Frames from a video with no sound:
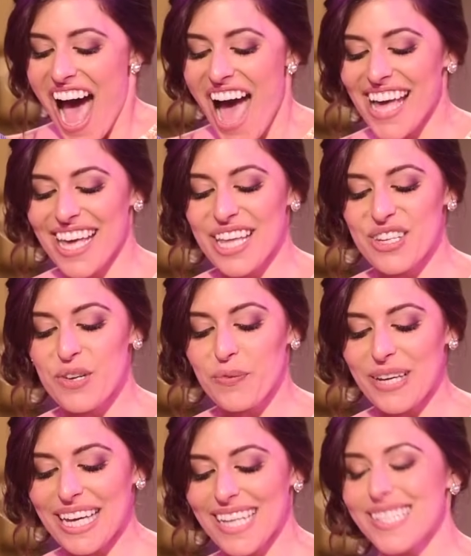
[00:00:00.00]
And
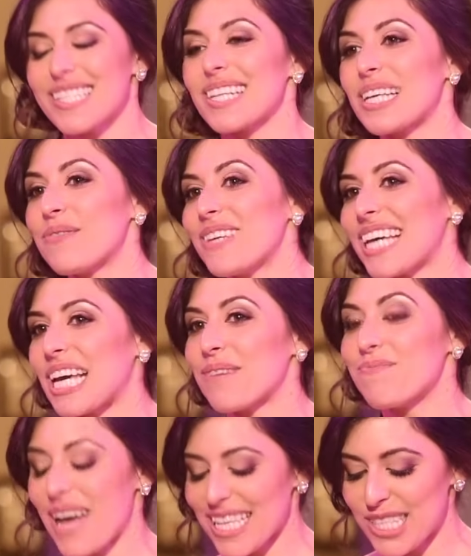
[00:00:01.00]
we instantly
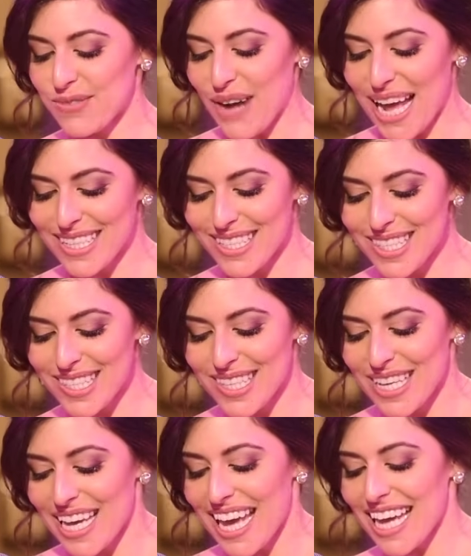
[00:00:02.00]
became best friends,
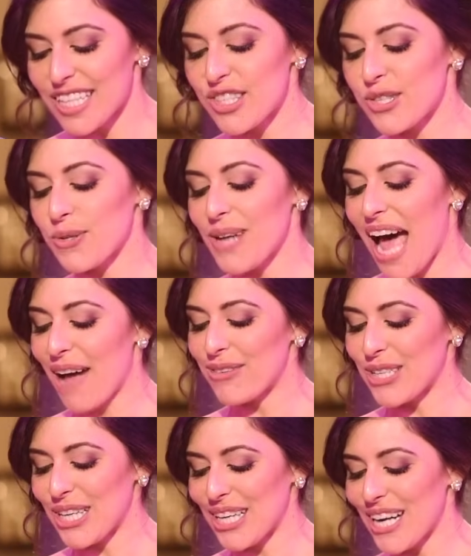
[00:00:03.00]
and soon
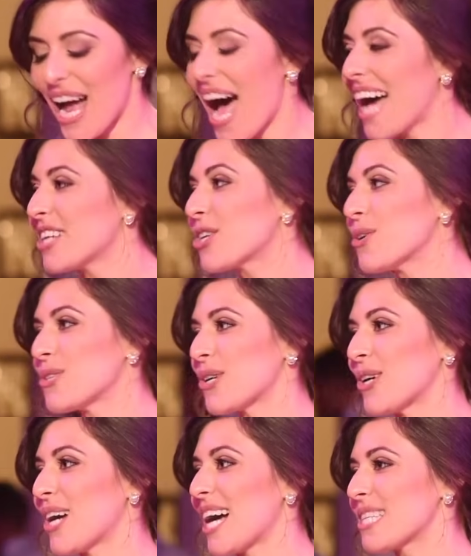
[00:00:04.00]
after, I chose
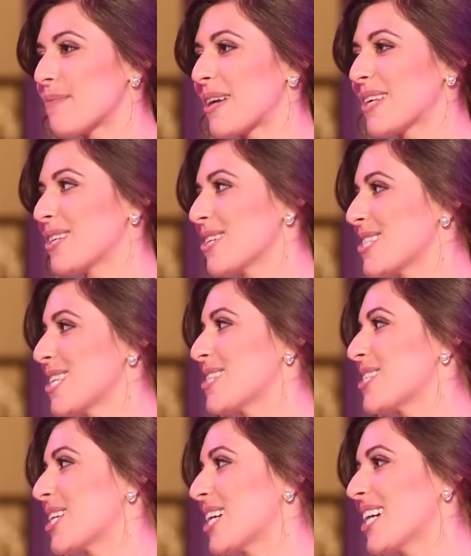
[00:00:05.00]
her as my little
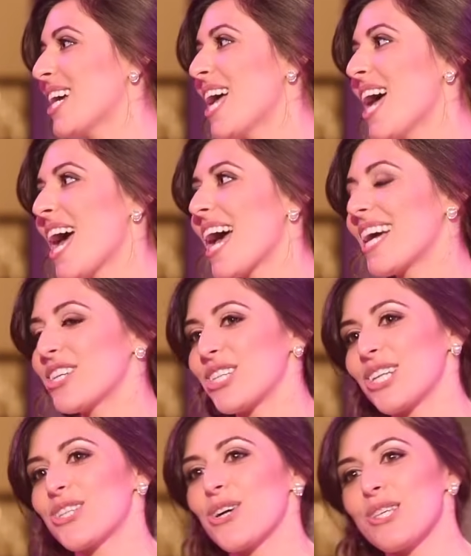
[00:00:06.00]
sister, and
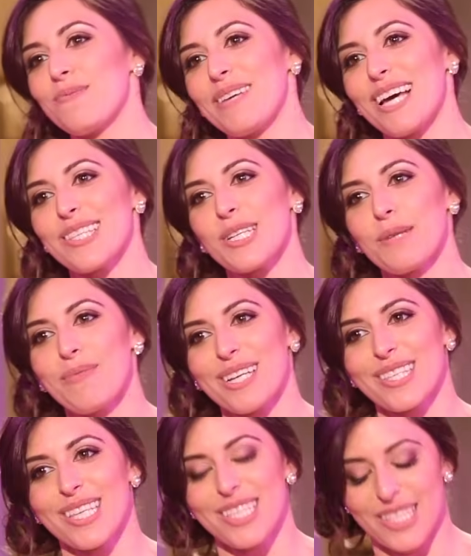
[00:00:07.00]
she chose me as her
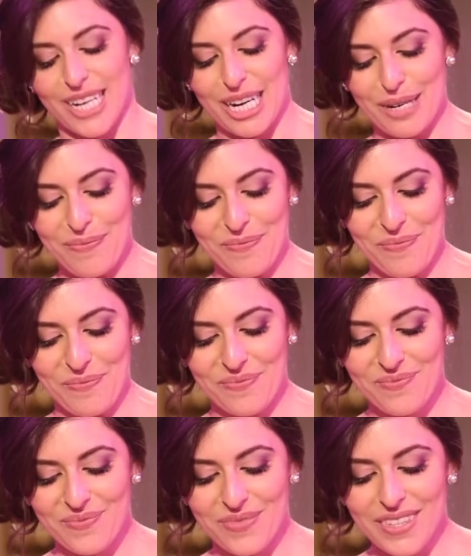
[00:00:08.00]
big sister.
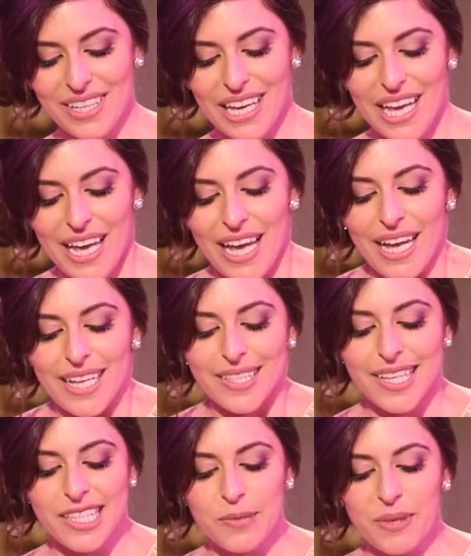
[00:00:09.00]

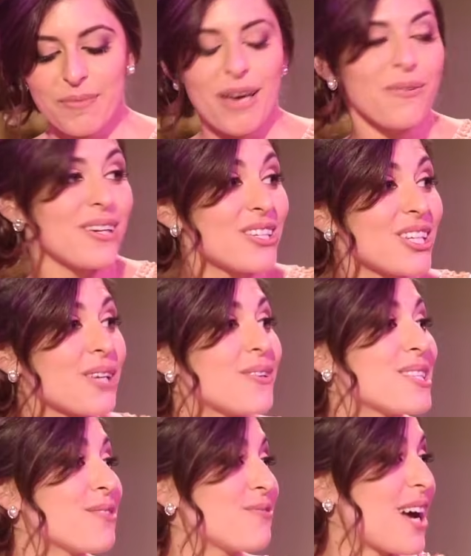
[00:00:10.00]
Since we met when she
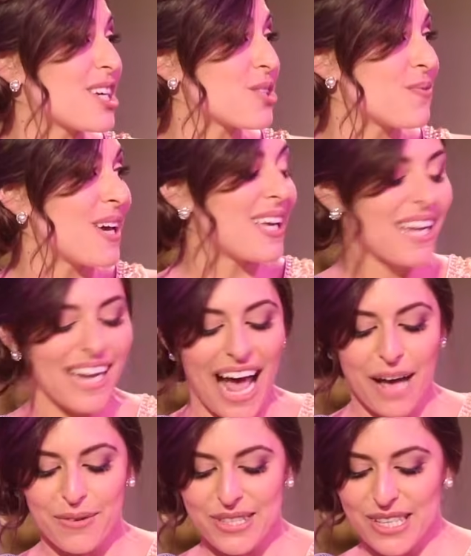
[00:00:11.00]
was a freshman and
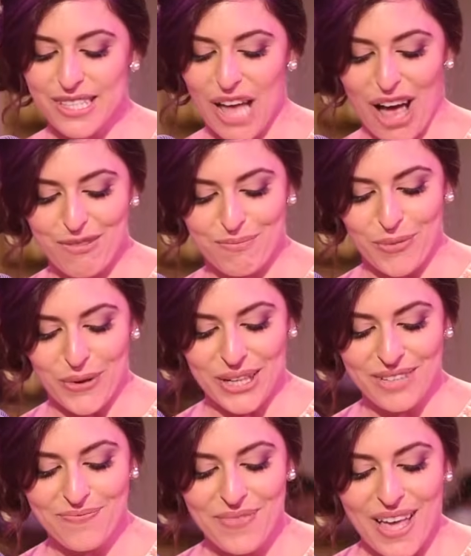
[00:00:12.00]
I was a sophomore,